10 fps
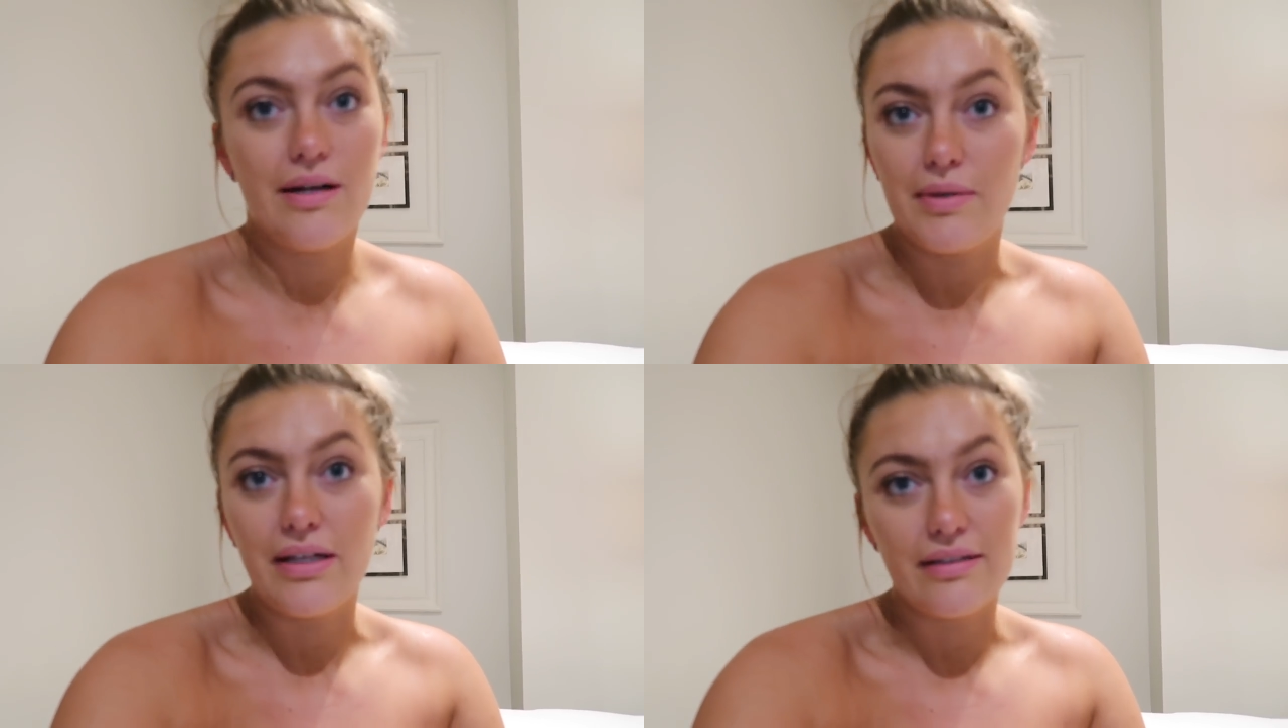
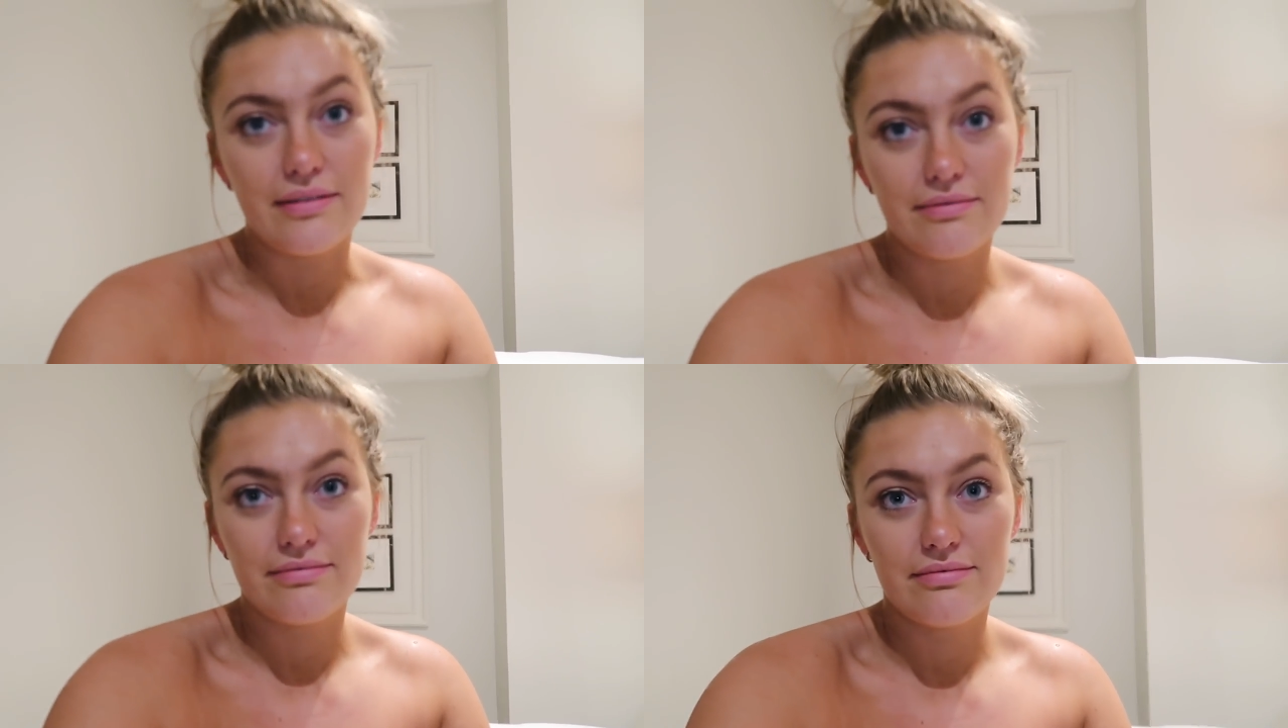
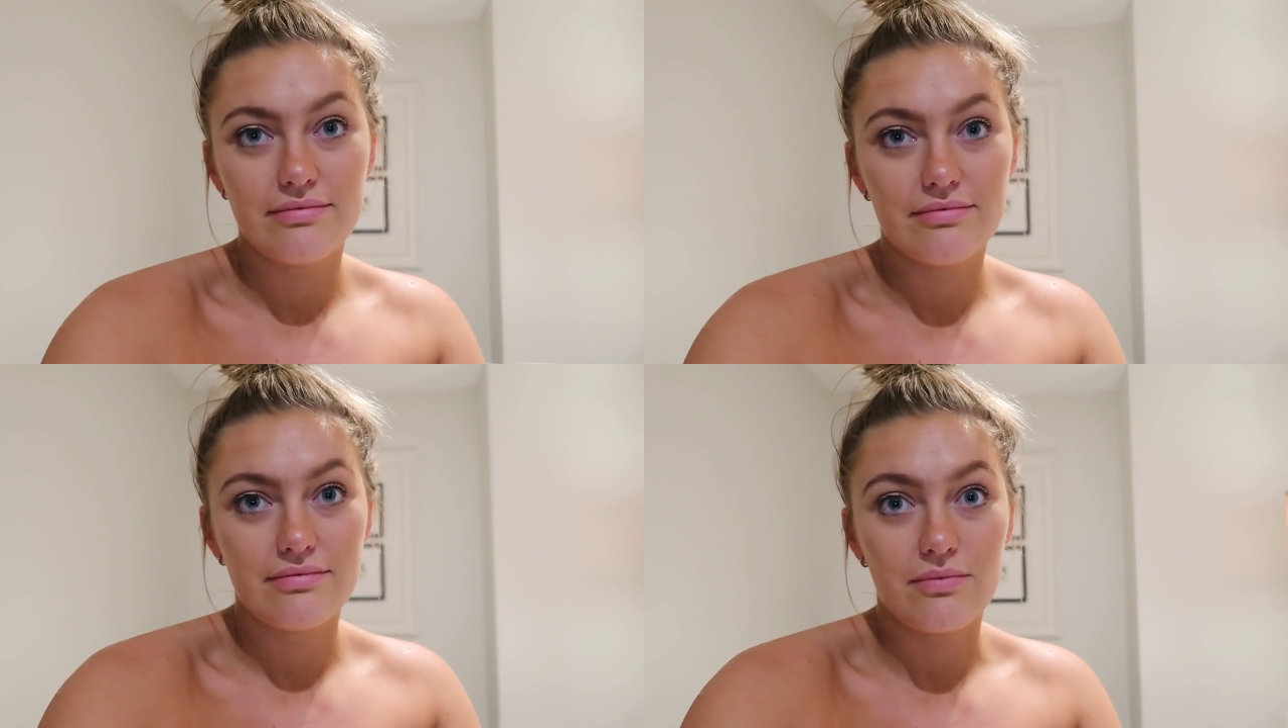
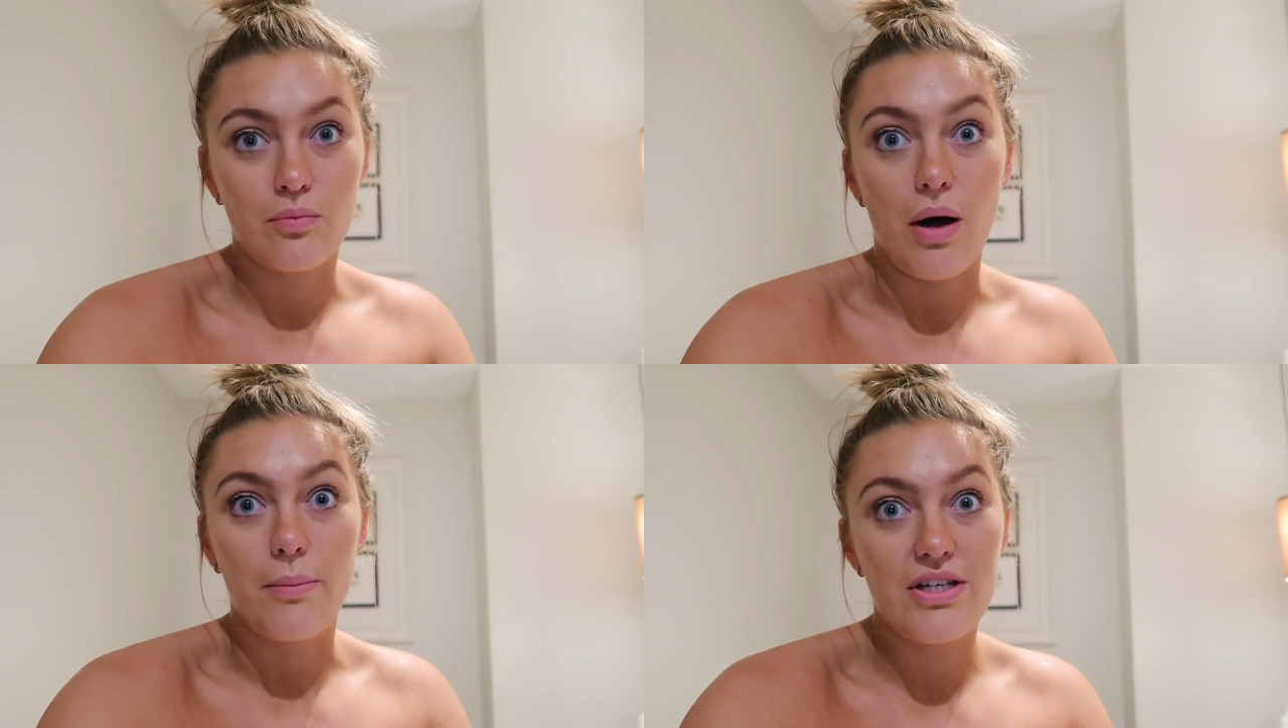
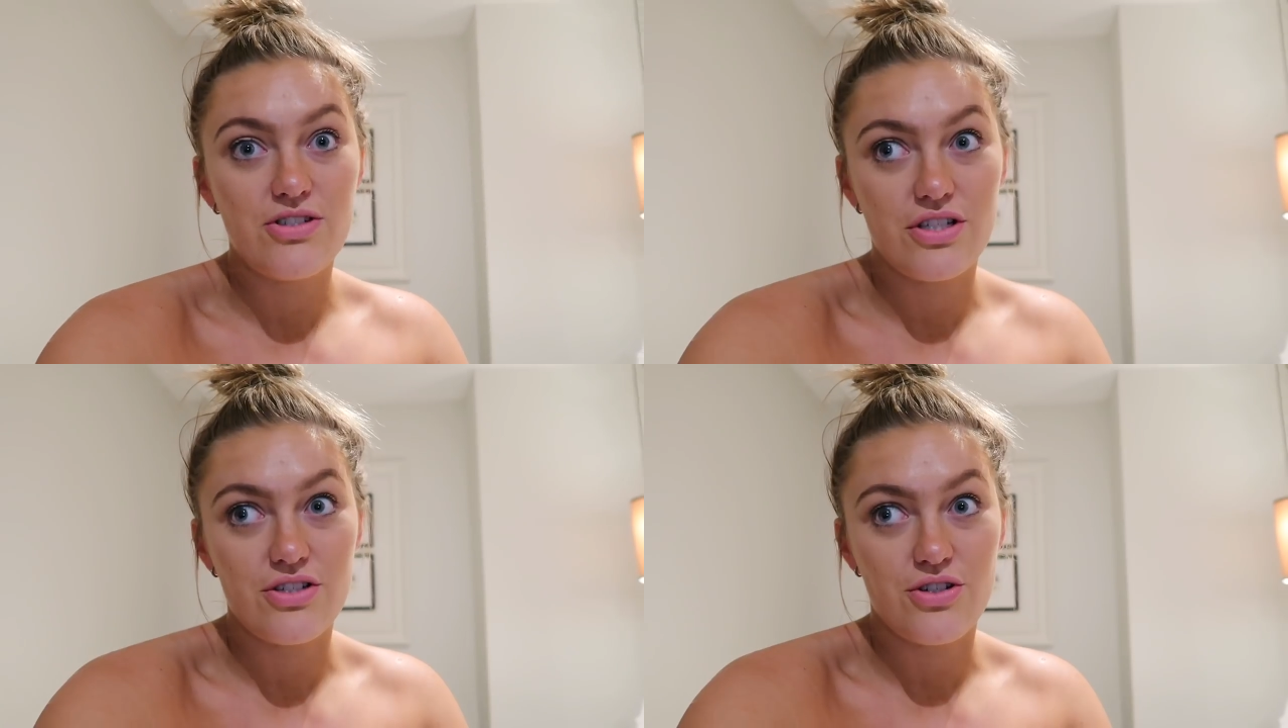Well,
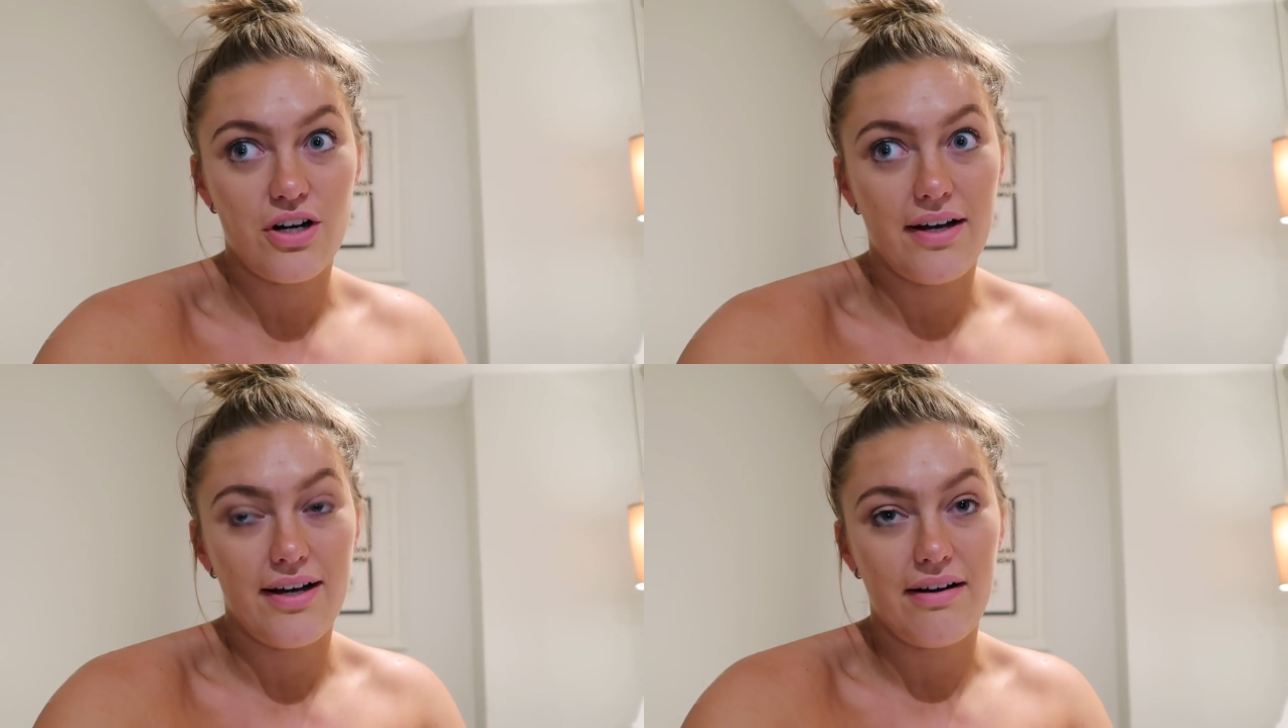Misha needs to
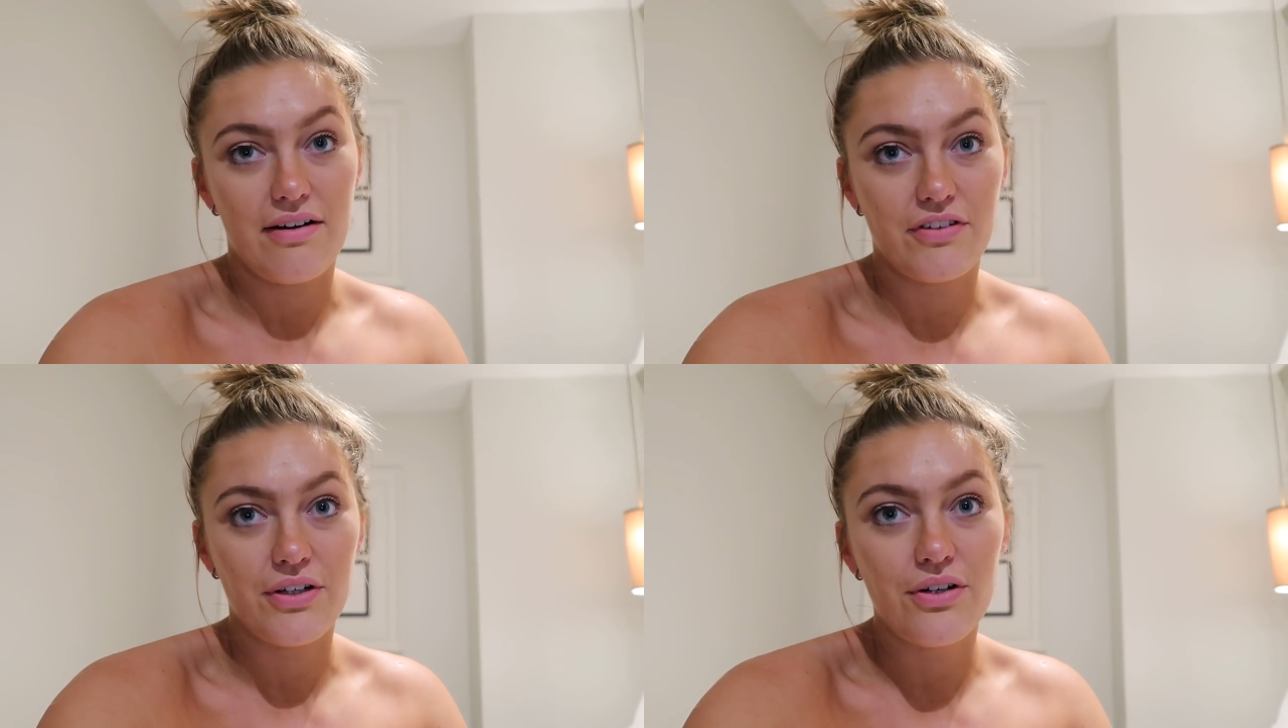try her
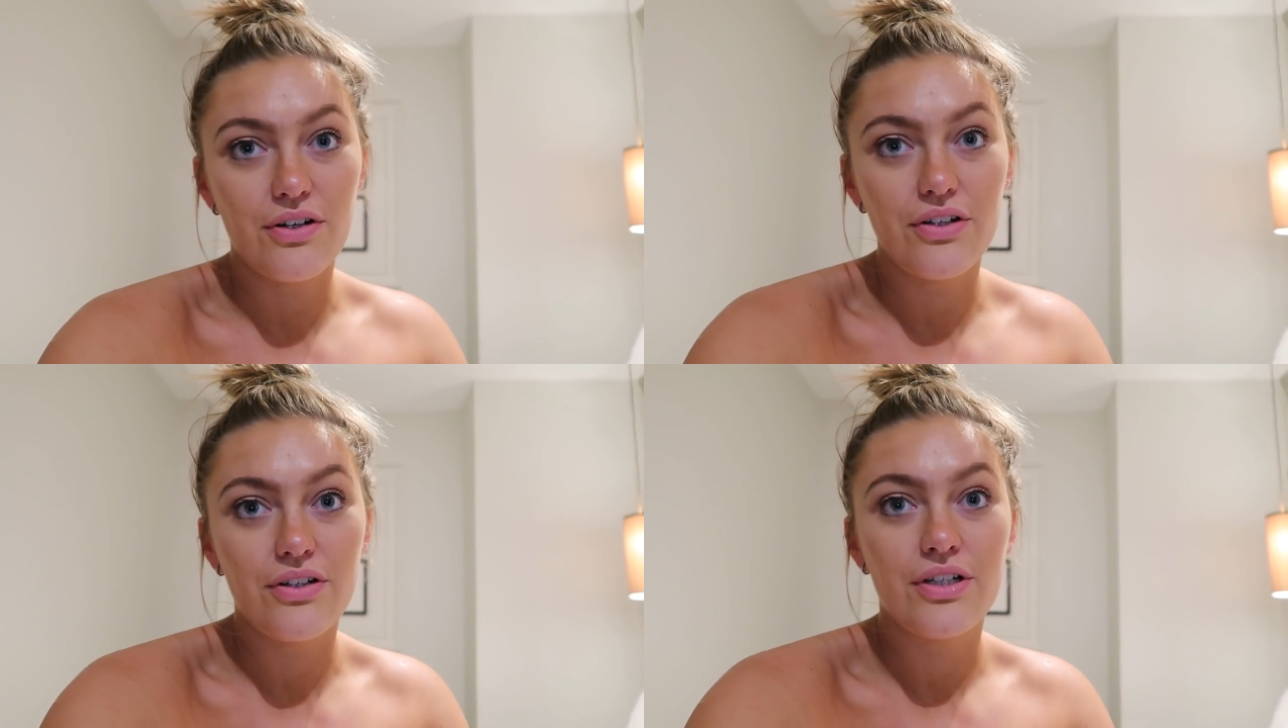outfit
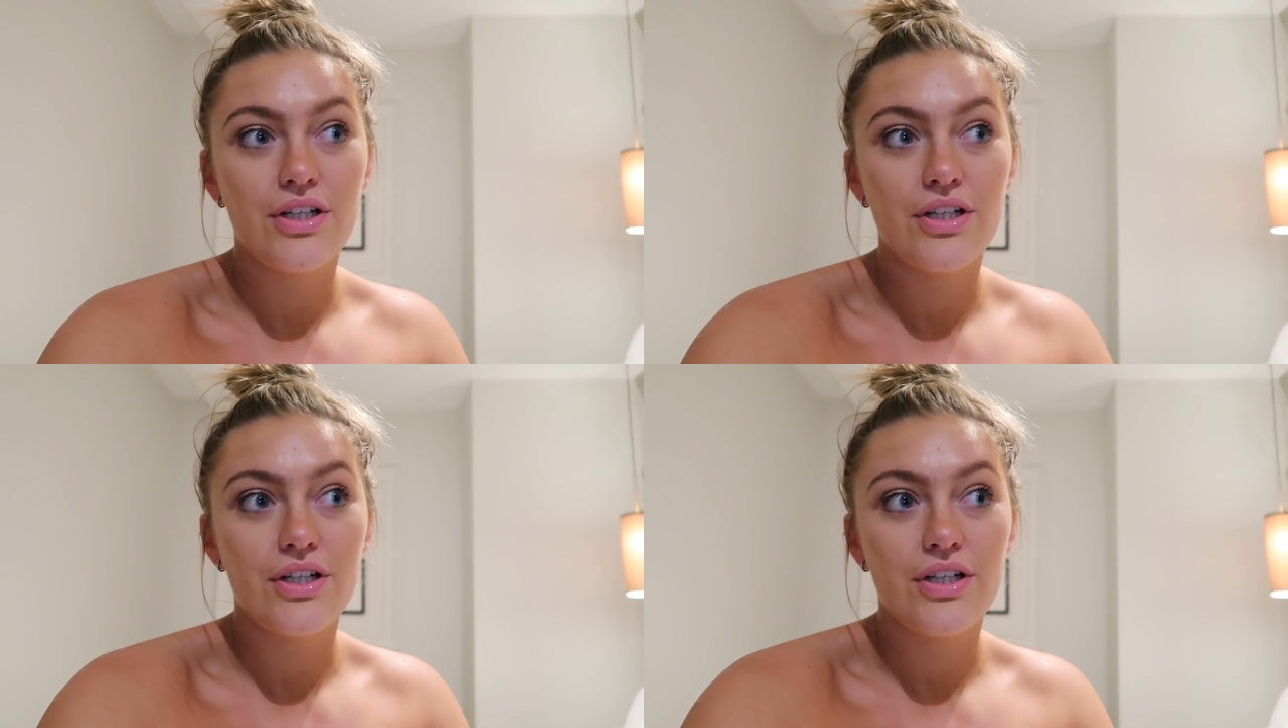on.